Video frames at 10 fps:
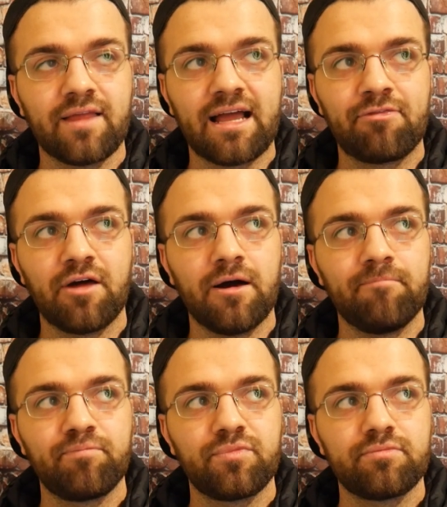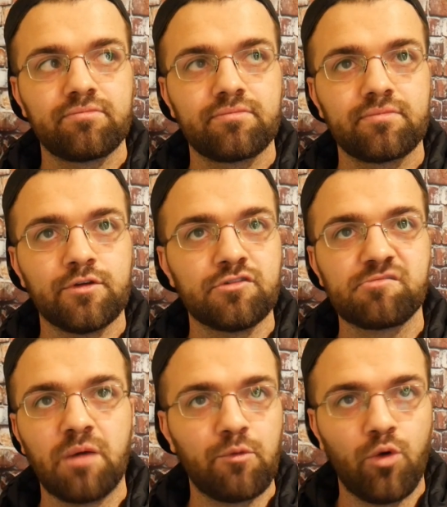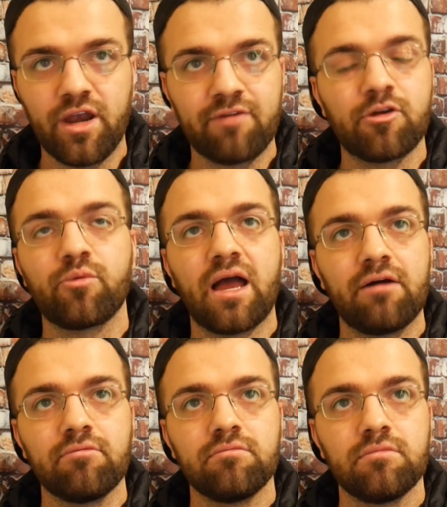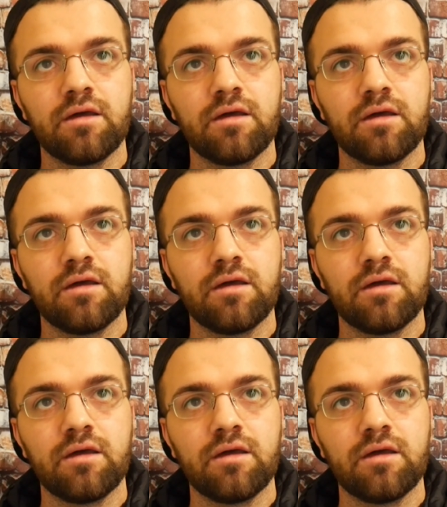Like, I thought Usman won every round.